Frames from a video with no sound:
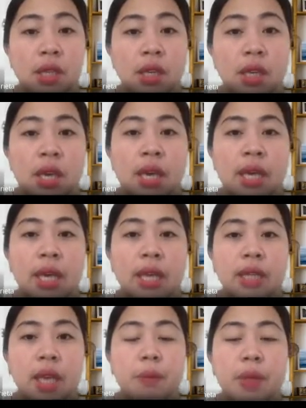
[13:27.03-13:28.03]

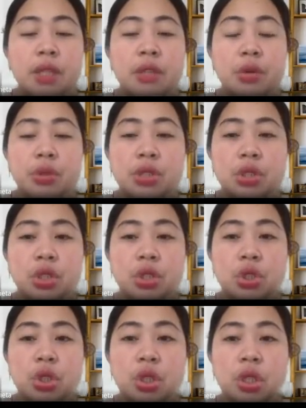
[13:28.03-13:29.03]
enabling the researcher